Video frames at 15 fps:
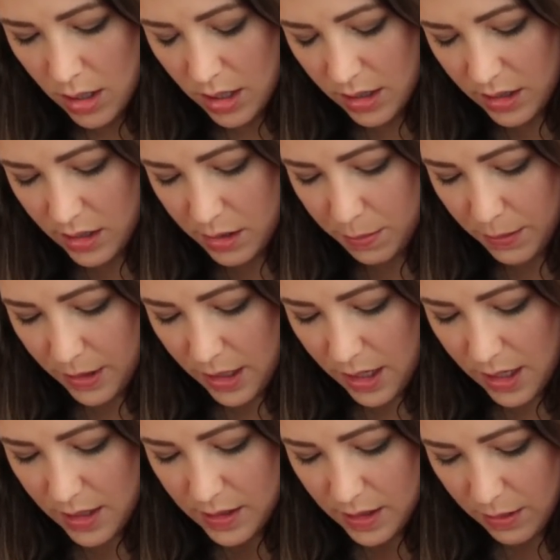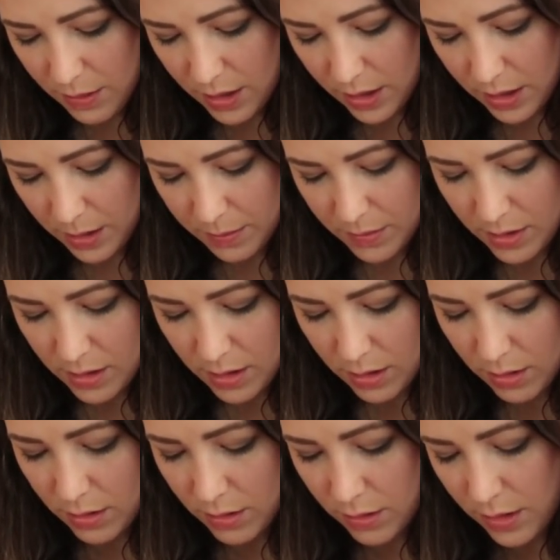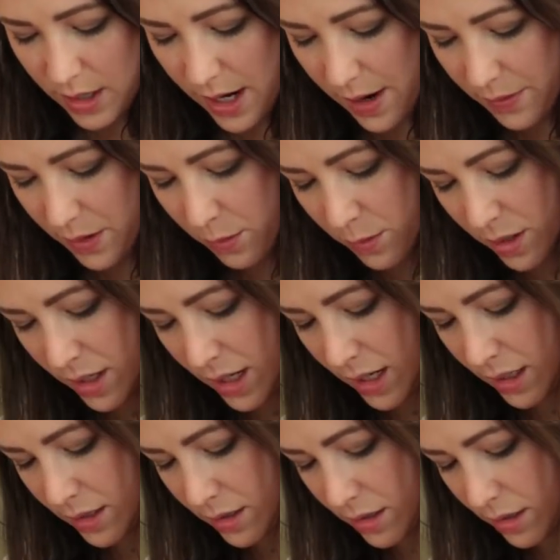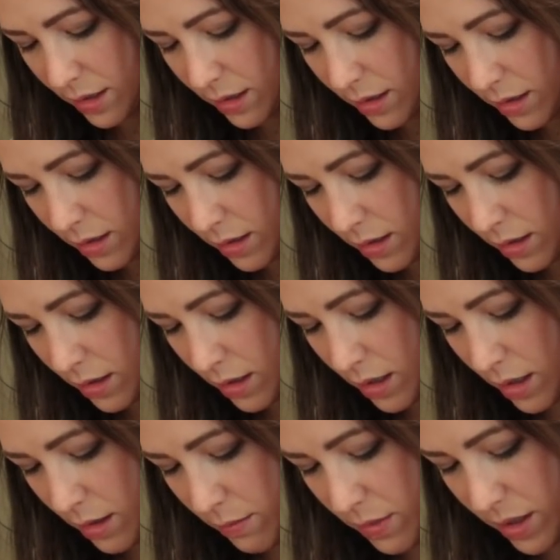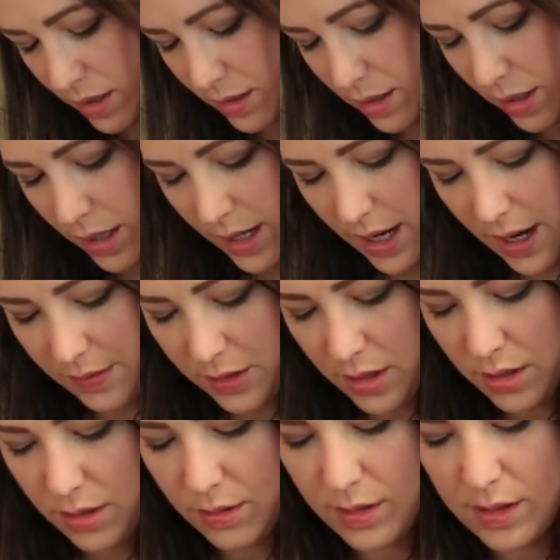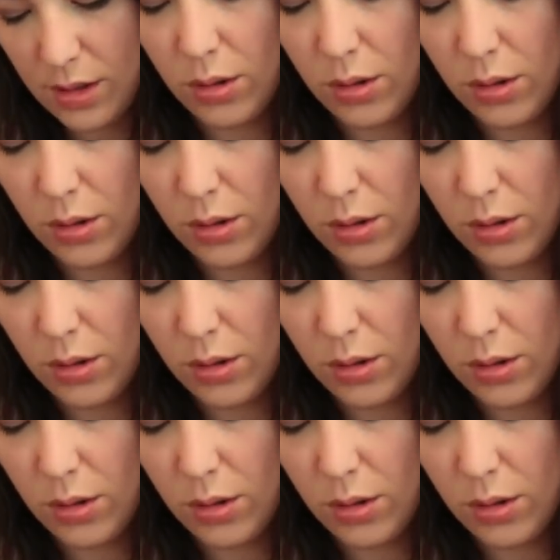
And this is pretty easy when it comes to having one hand, because all I have to do is